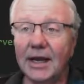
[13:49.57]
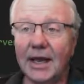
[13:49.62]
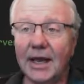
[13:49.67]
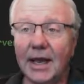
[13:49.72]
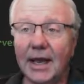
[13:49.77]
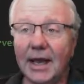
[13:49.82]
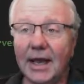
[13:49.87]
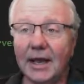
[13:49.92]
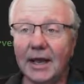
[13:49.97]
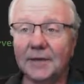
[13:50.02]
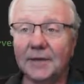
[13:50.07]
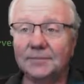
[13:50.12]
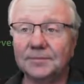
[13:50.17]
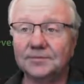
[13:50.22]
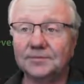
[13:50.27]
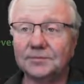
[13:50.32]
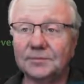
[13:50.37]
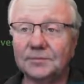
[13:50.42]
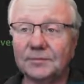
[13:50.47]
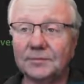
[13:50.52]
And
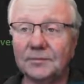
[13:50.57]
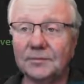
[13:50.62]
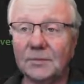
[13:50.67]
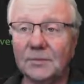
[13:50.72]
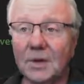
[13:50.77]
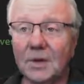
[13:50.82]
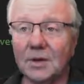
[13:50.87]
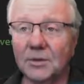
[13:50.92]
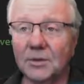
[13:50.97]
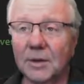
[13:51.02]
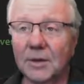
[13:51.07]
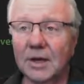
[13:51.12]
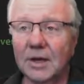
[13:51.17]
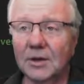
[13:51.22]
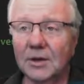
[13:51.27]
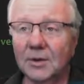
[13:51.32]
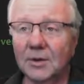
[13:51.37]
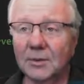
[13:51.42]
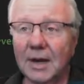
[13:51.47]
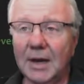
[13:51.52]
the
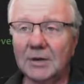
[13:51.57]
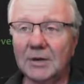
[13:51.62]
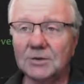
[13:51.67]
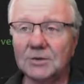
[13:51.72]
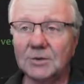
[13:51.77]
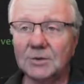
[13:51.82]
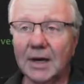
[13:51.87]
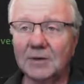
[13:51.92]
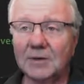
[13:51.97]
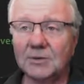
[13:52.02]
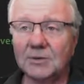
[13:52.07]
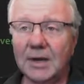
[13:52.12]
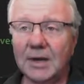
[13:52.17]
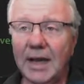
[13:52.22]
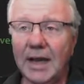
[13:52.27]
regular route directory